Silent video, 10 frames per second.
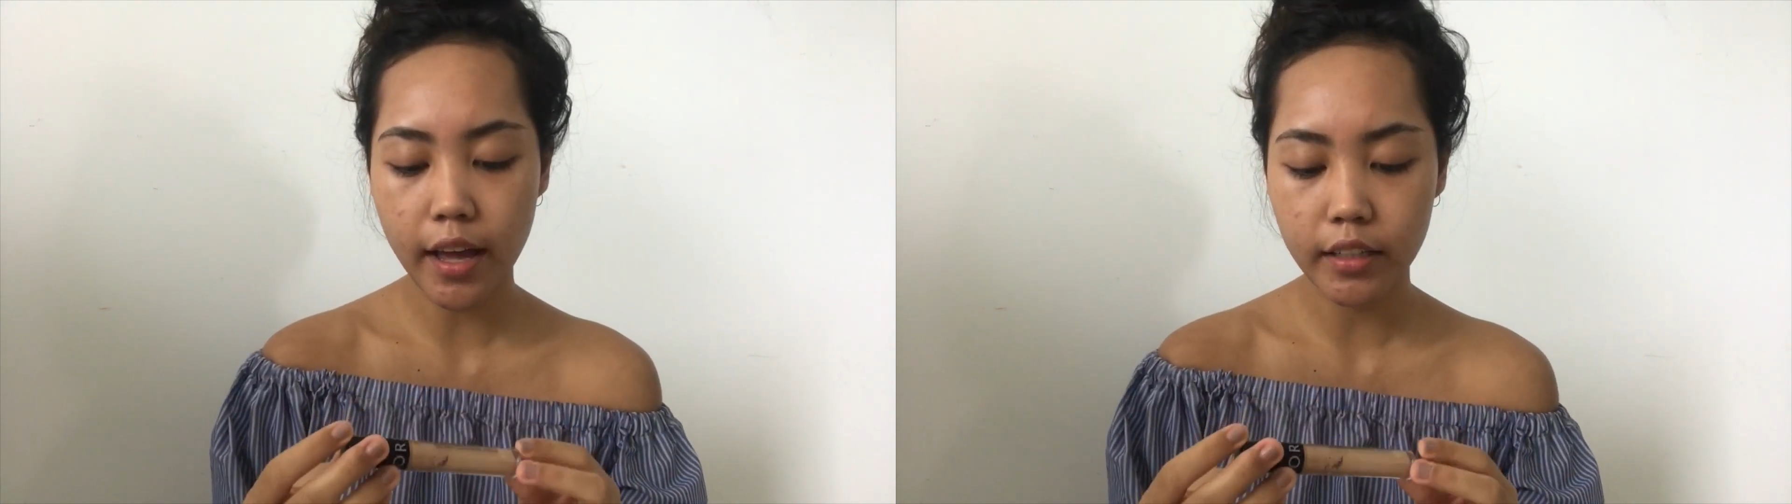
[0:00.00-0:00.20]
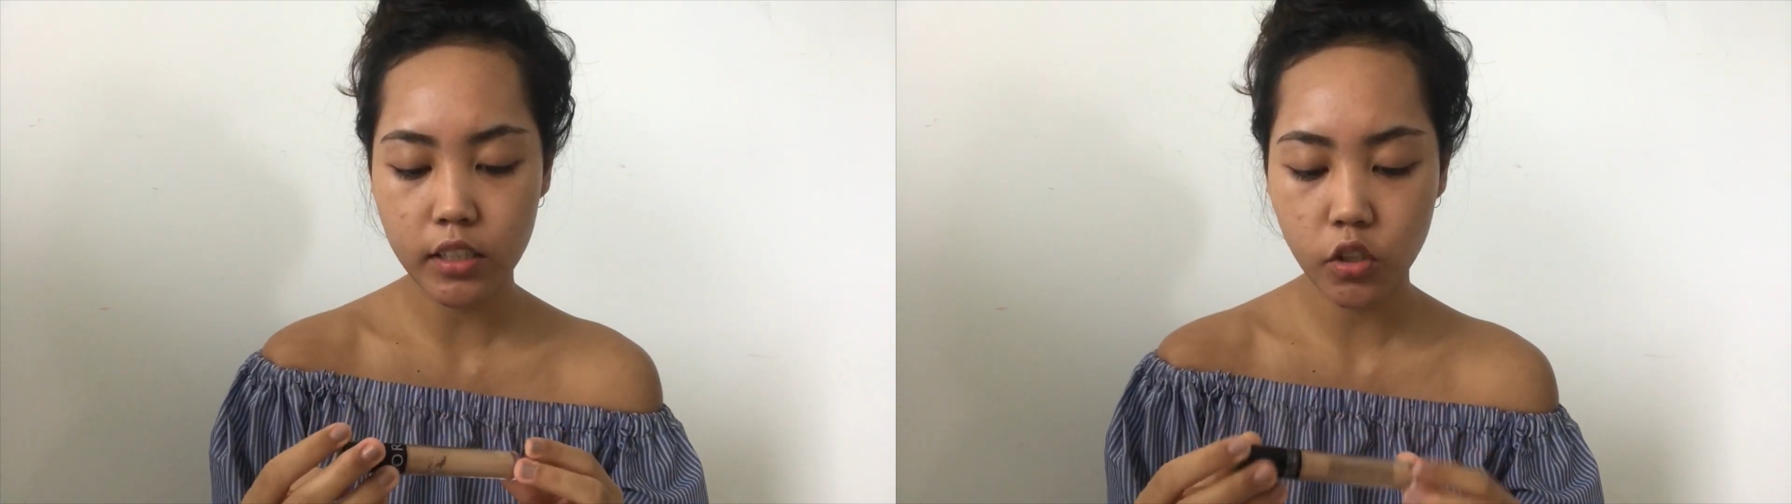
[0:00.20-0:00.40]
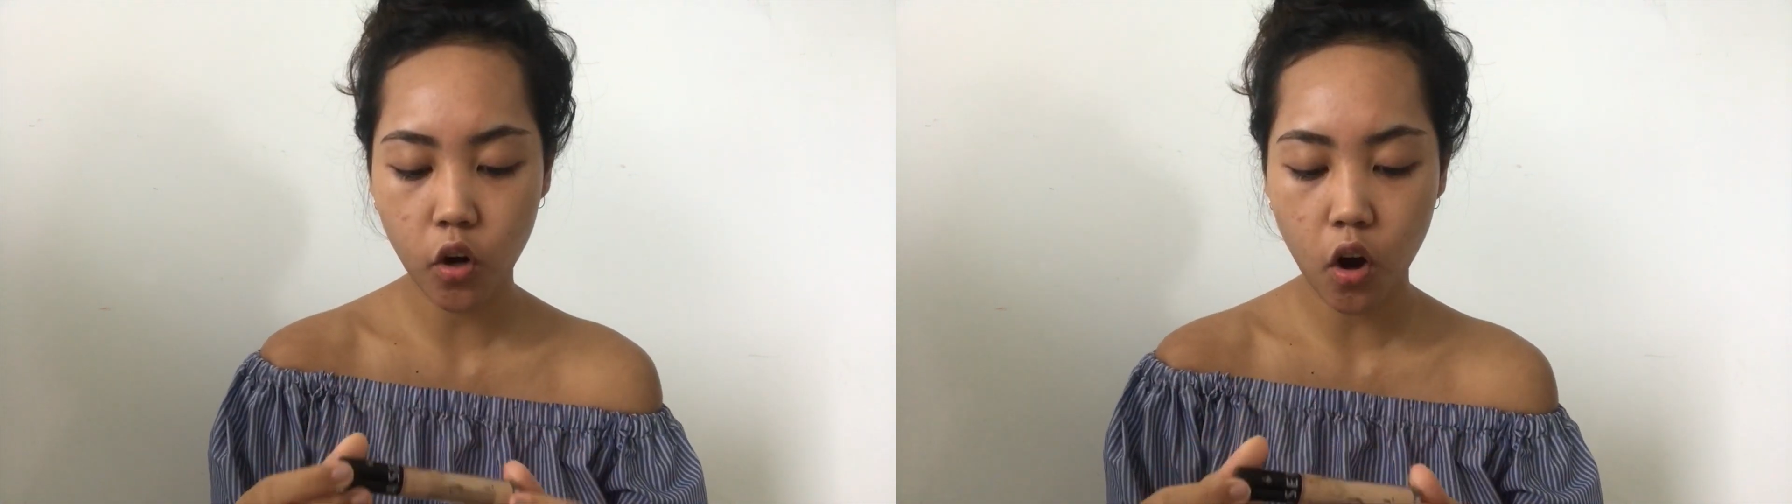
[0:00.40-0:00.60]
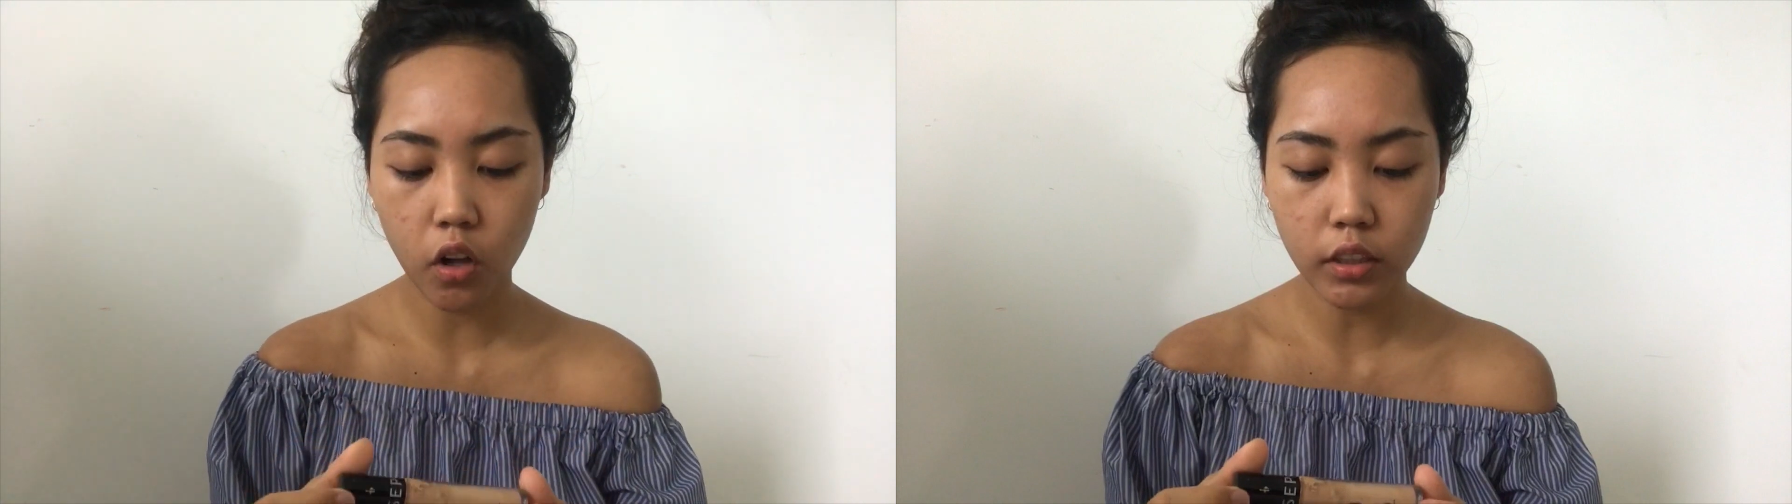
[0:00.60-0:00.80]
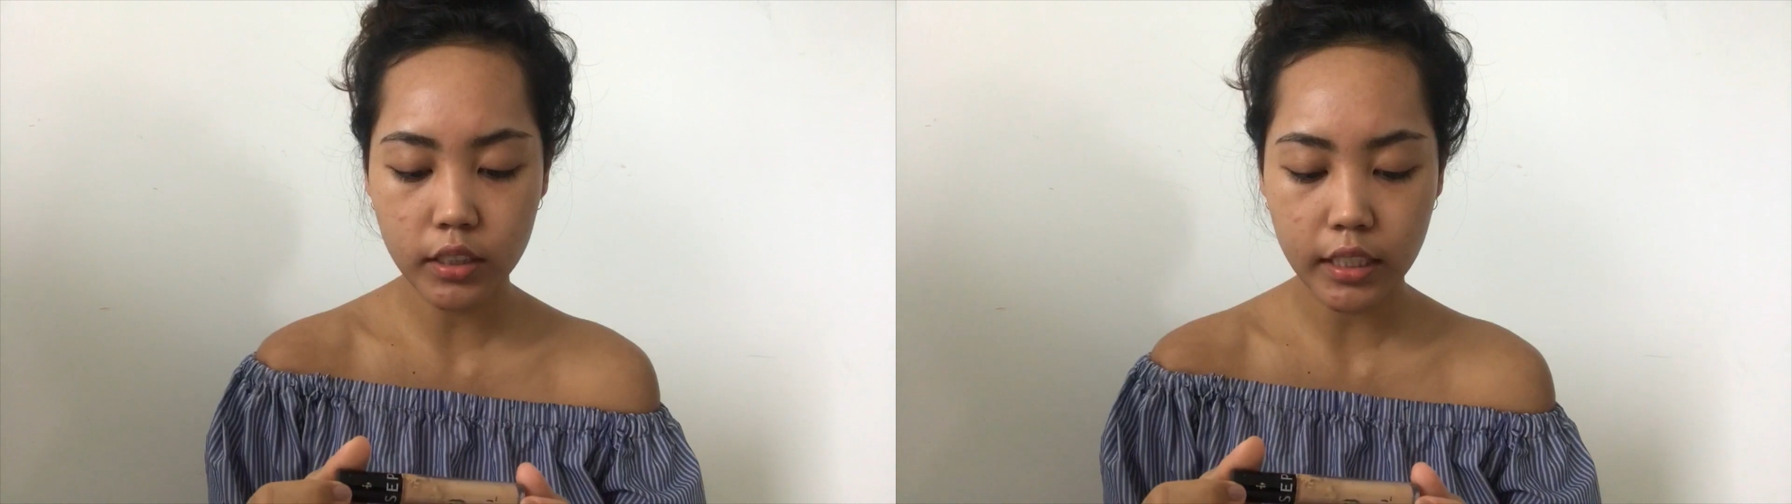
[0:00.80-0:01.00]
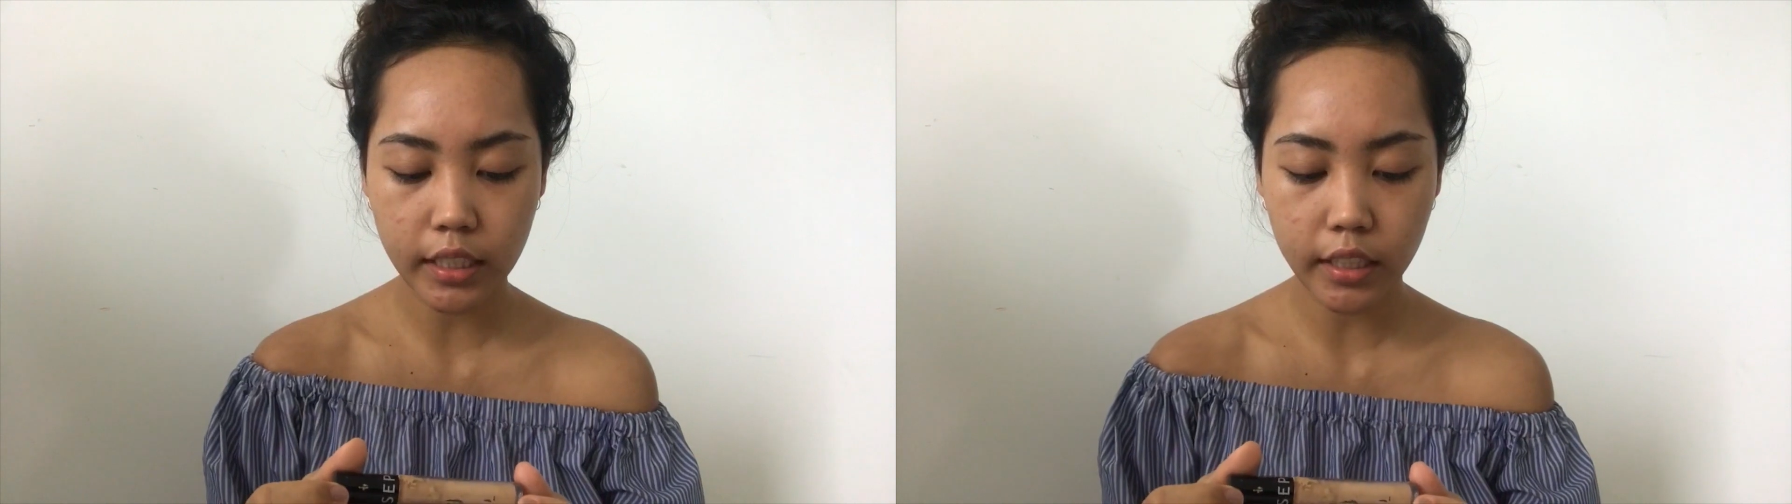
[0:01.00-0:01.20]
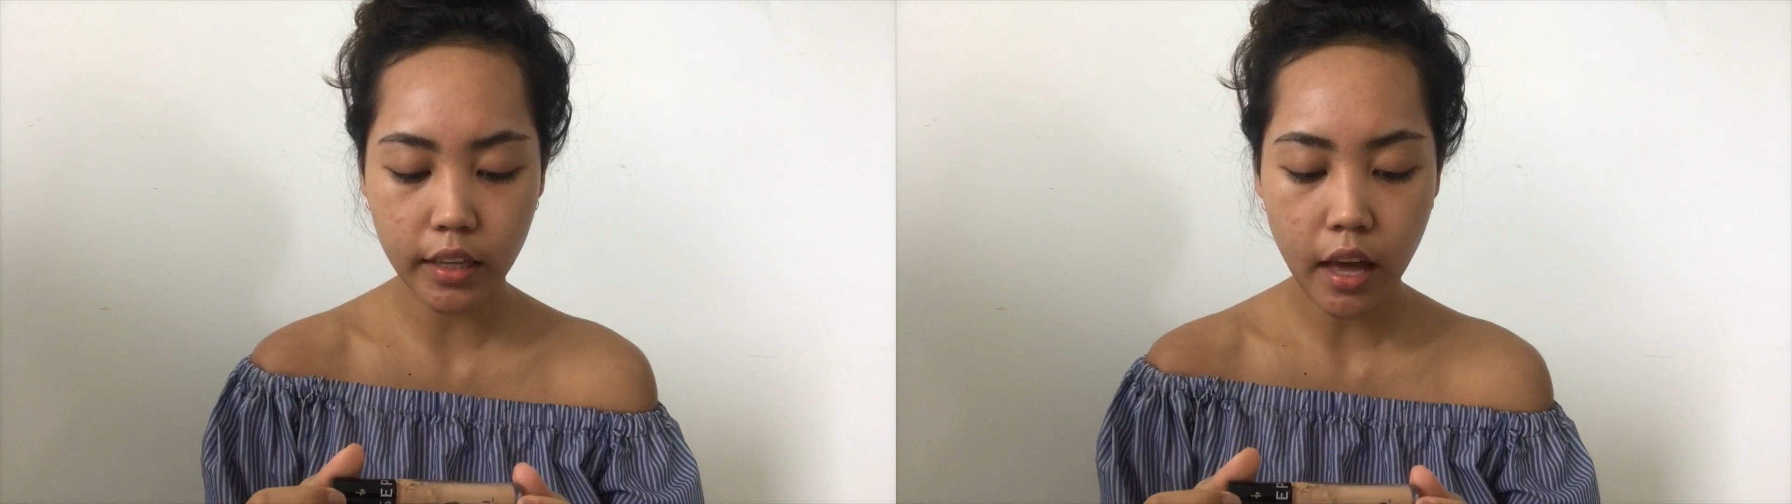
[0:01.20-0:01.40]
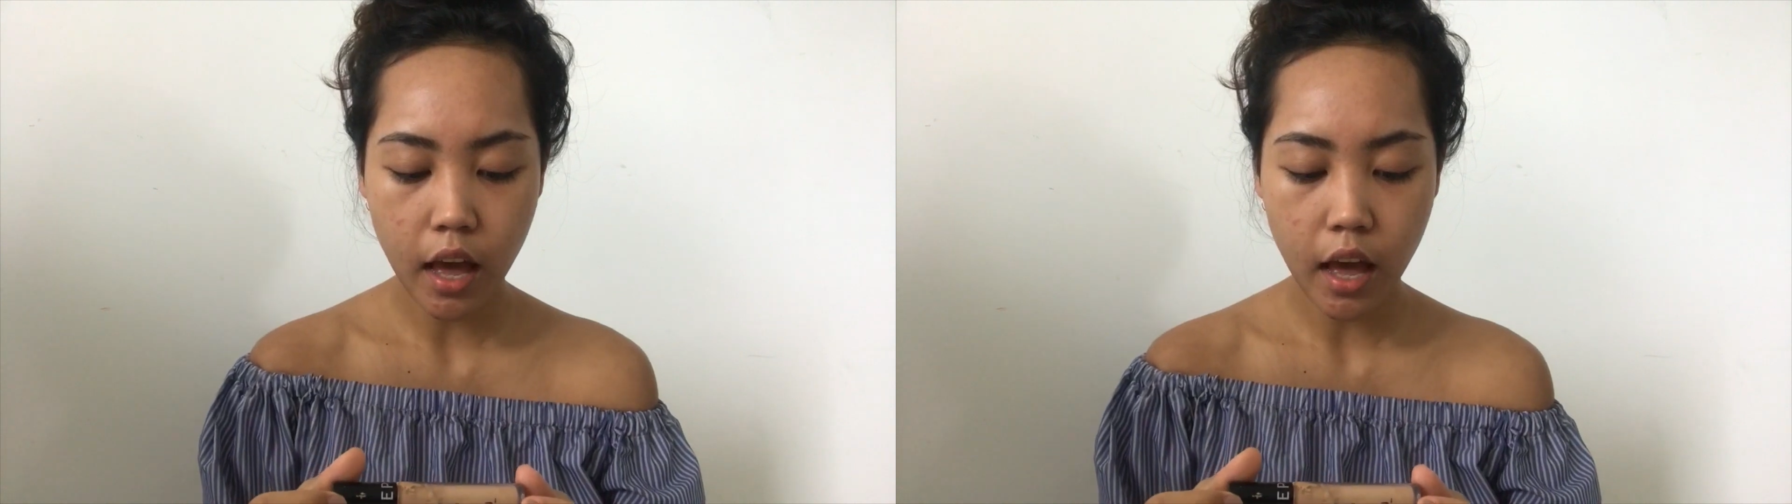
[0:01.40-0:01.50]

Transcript: and it's called the